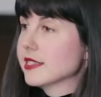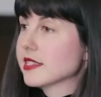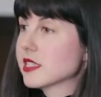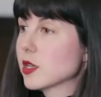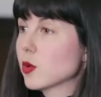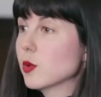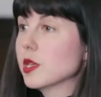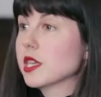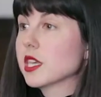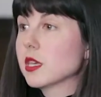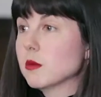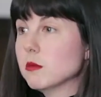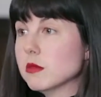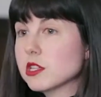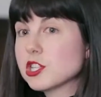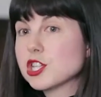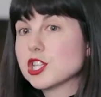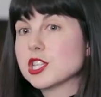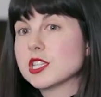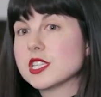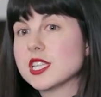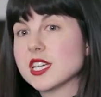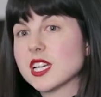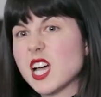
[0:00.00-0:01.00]
And so we
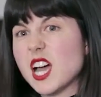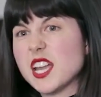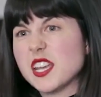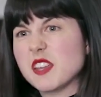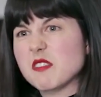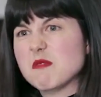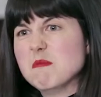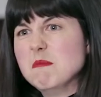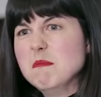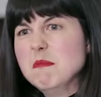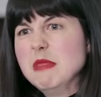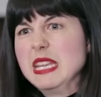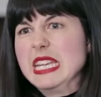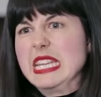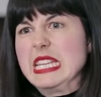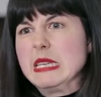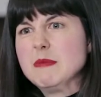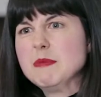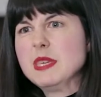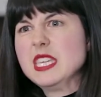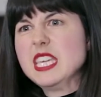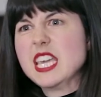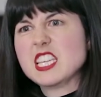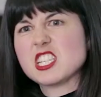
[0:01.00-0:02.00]
commissioned a kind of
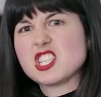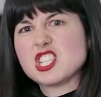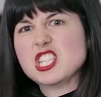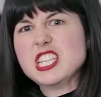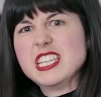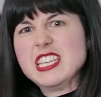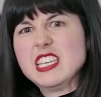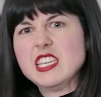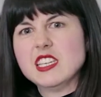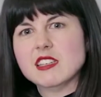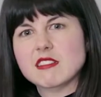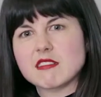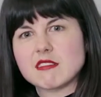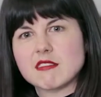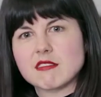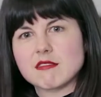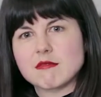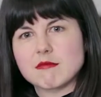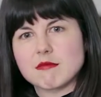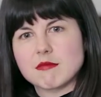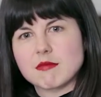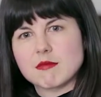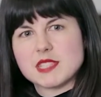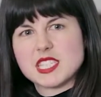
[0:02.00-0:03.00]
mini PhD
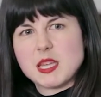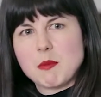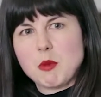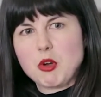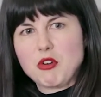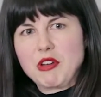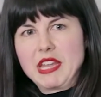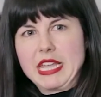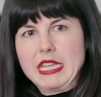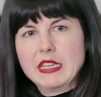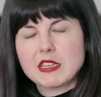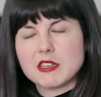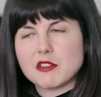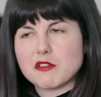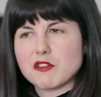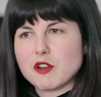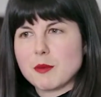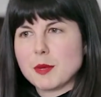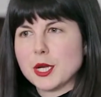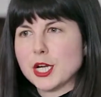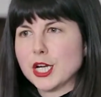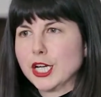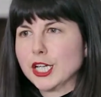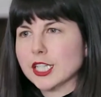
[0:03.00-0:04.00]
summary
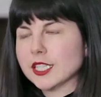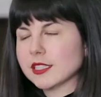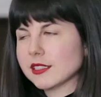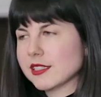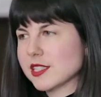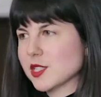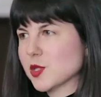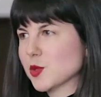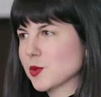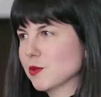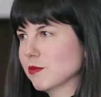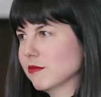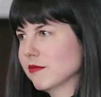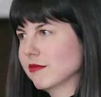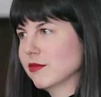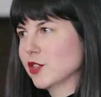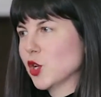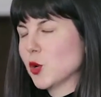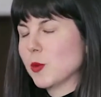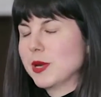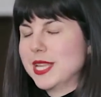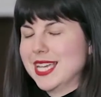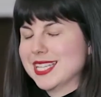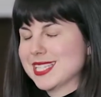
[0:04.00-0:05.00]
from her, as
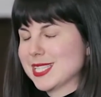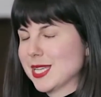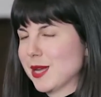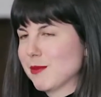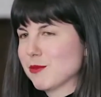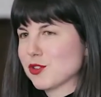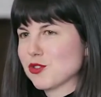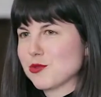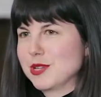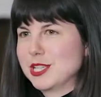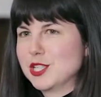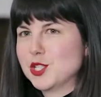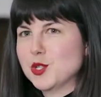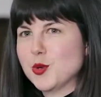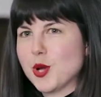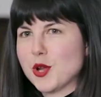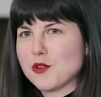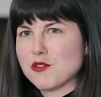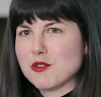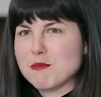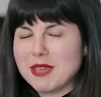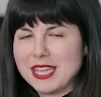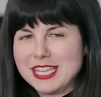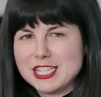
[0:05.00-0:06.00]
nobody has time to read
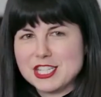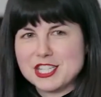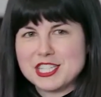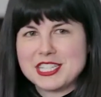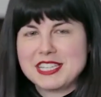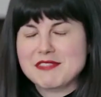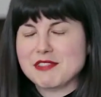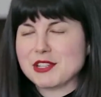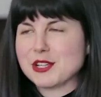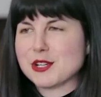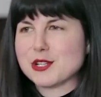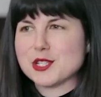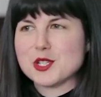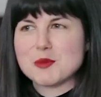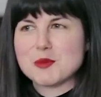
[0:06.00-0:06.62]
200 pages, even her